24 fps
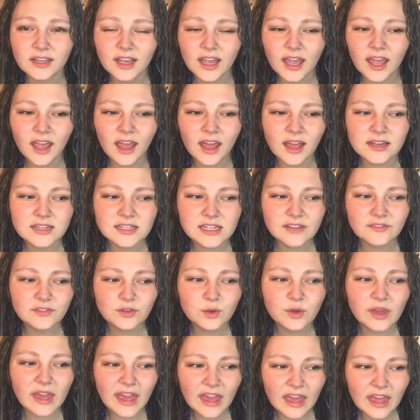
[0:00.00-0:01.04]
And if you
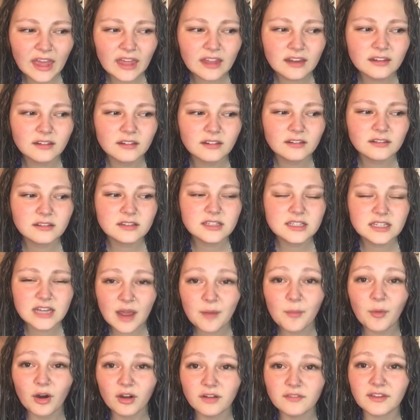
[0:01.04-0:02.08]
can't stay
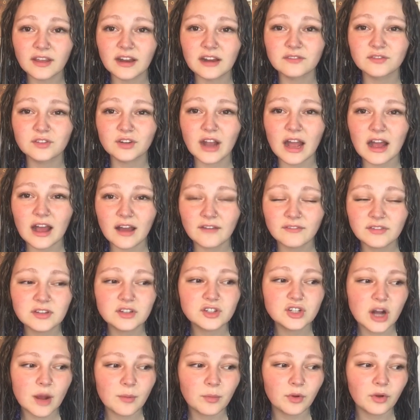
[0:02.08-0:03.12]
motivated, if you're having
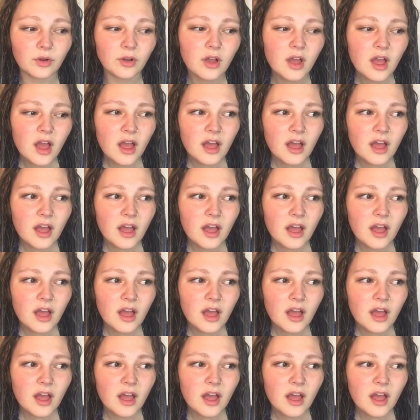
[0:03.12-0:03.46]
trouble,